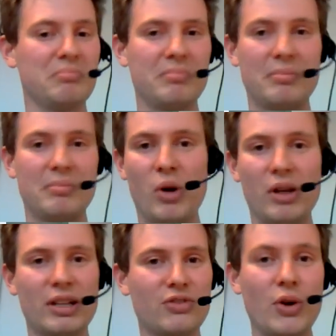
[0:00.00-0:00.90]
more or less
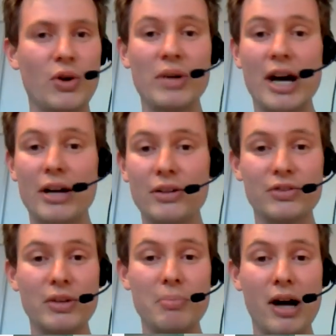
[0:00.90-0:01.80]
thrown out of the
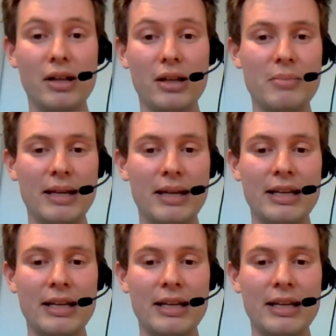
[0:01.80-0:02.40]
parliament.